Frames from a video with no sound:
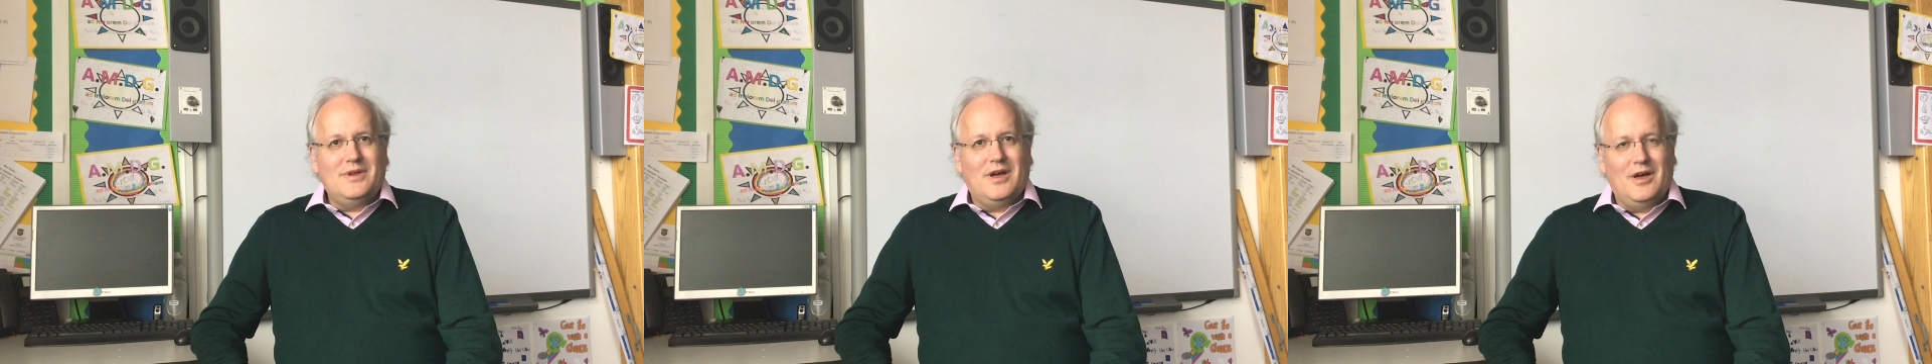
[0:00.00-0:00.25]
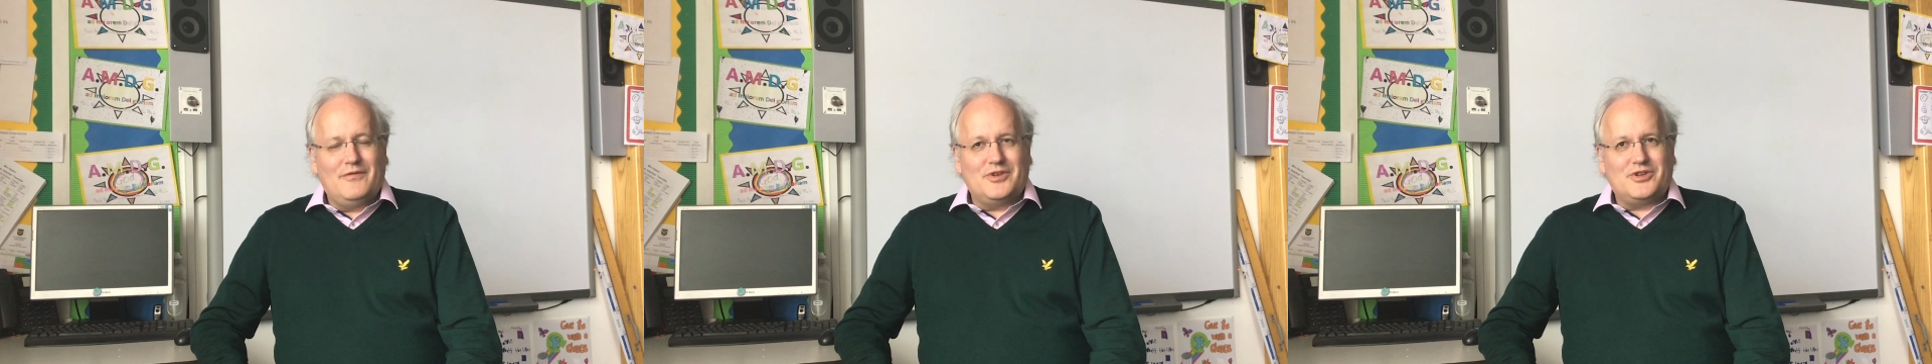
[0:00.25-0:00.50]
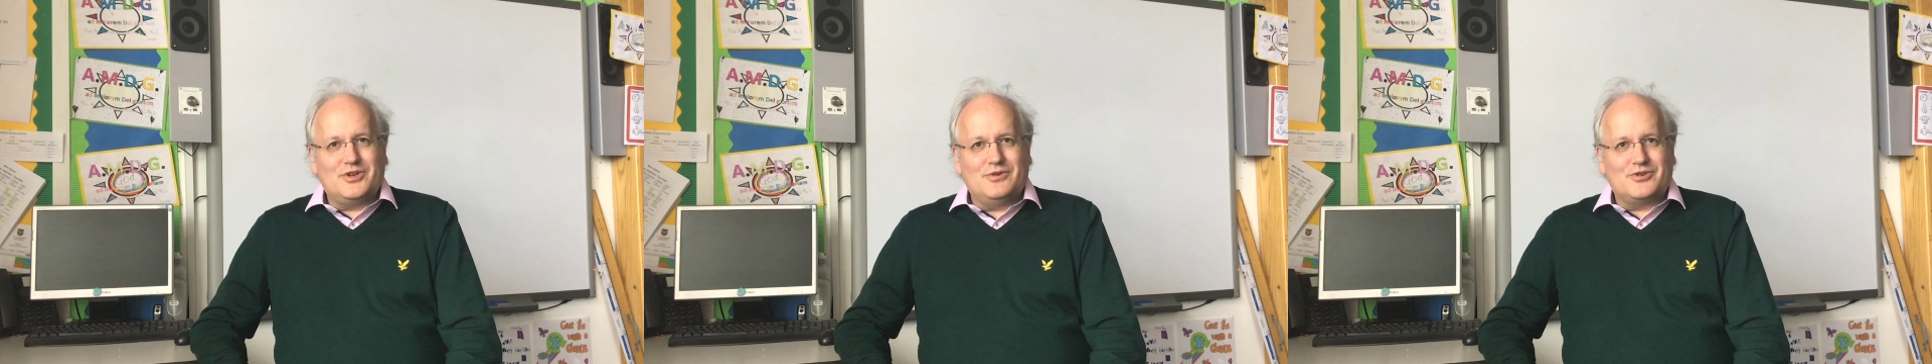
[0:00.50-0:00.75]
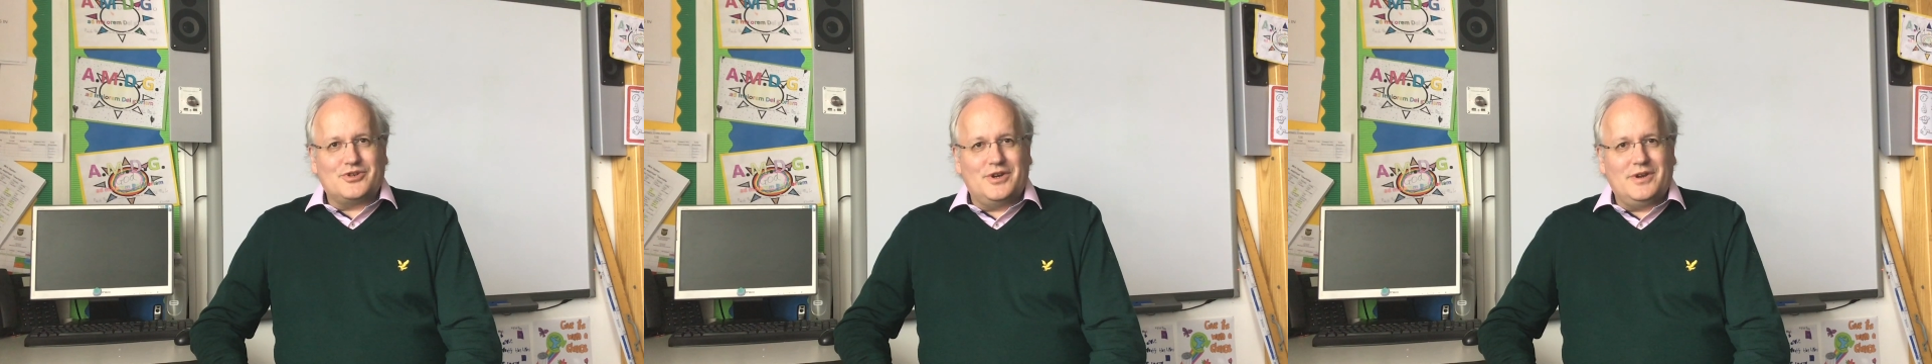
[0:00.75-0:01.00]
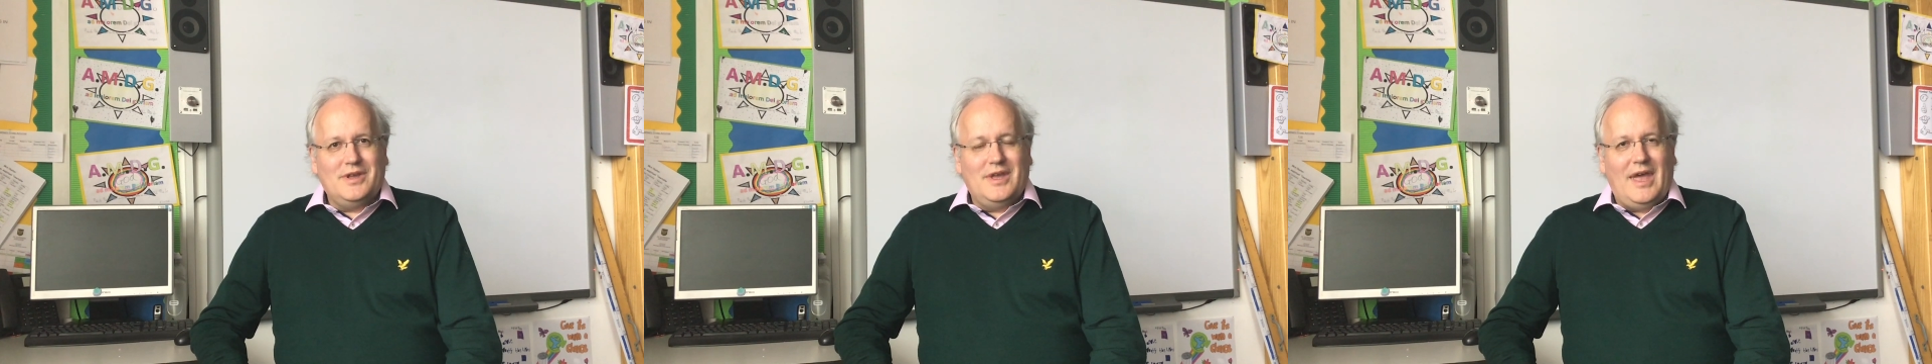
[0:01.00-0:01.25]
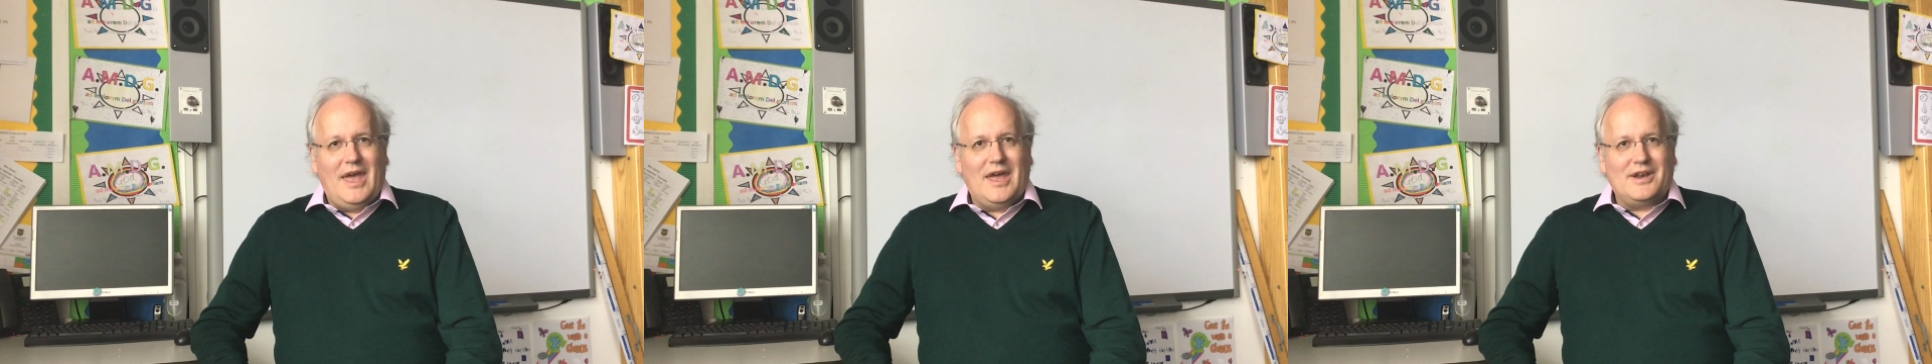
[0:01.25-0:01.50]
other children,
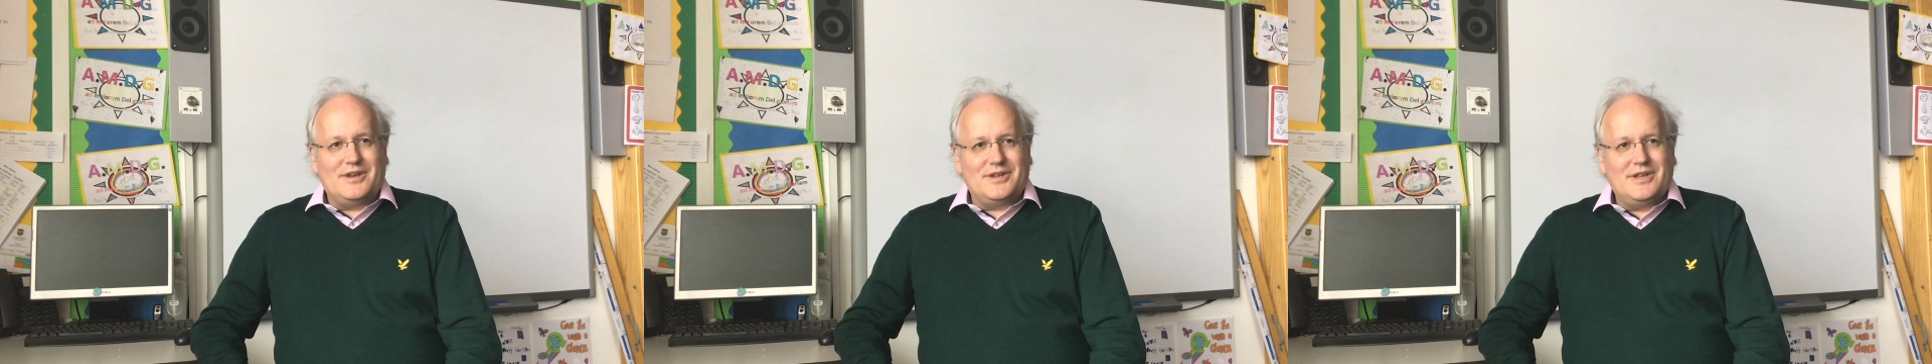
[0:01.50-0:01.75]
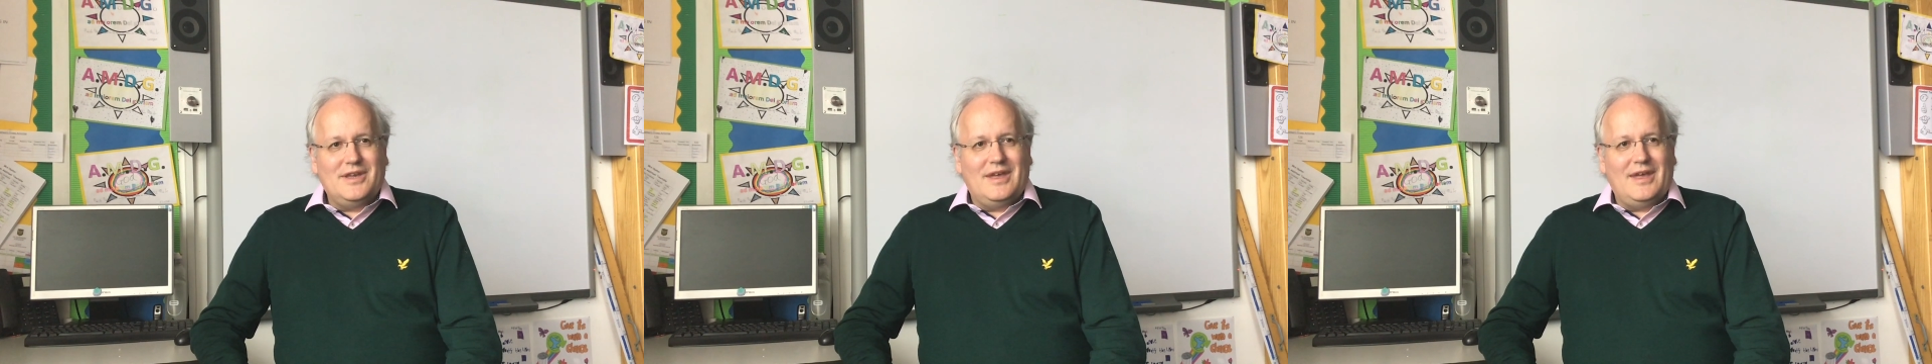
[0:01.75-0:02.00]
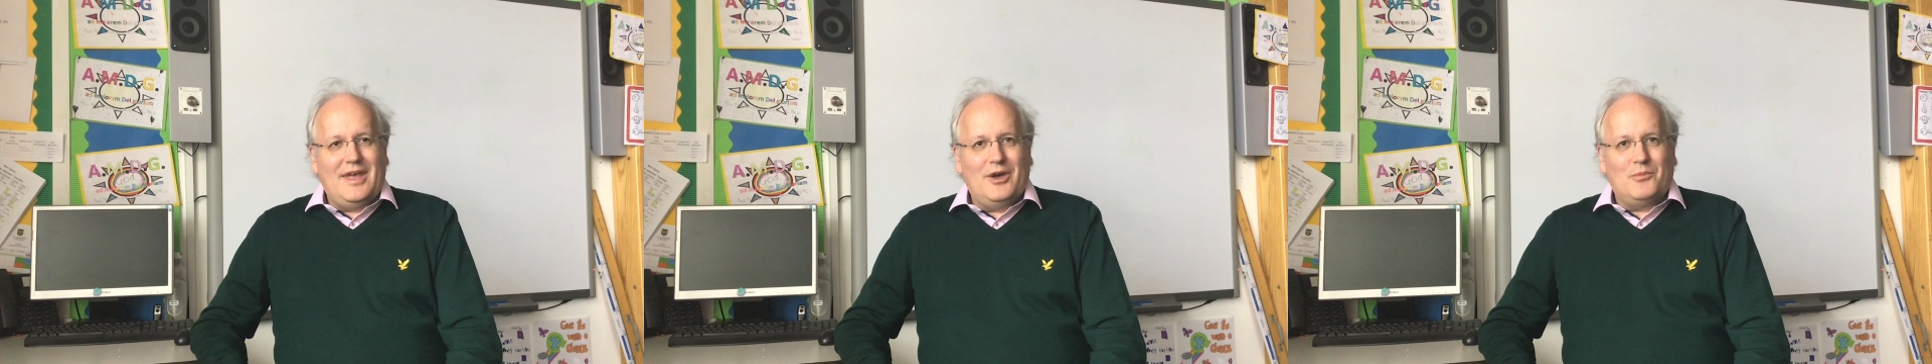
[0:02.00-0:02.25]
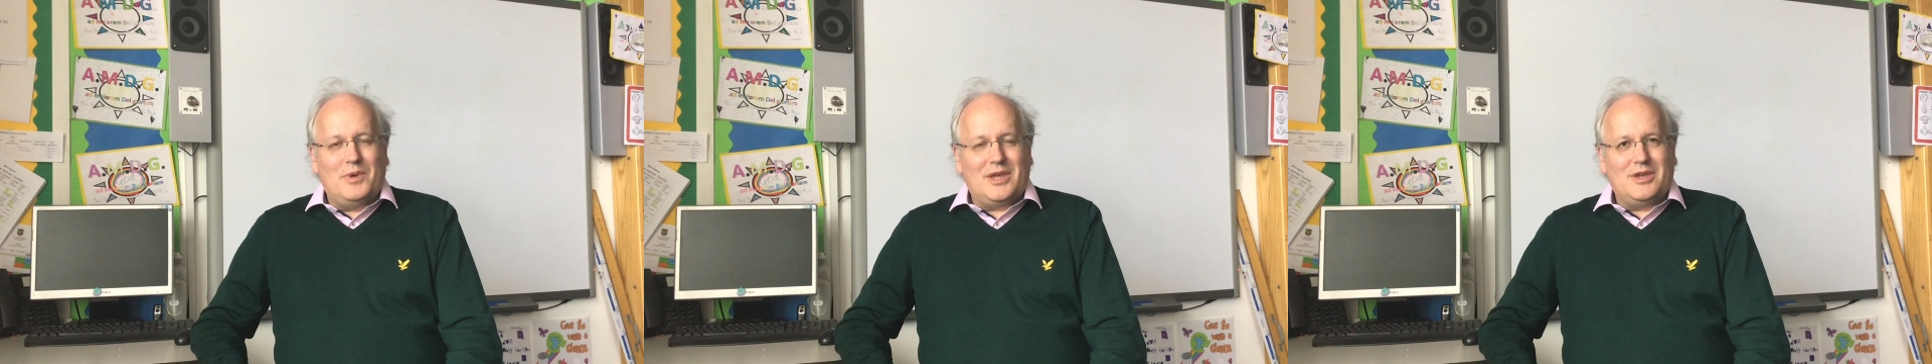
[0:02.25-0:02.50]
and helping